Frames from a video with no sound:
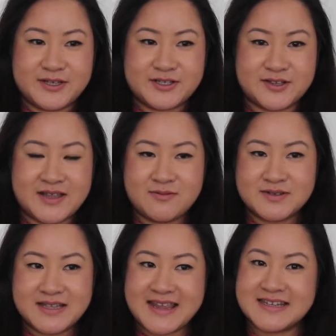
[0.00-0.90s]
So that
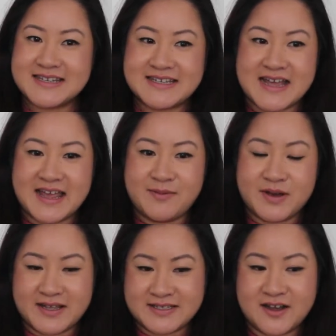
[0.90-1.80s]
was the end of the day
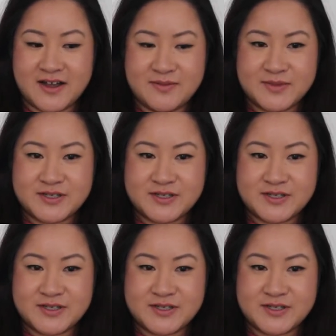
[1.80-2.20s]
by that time.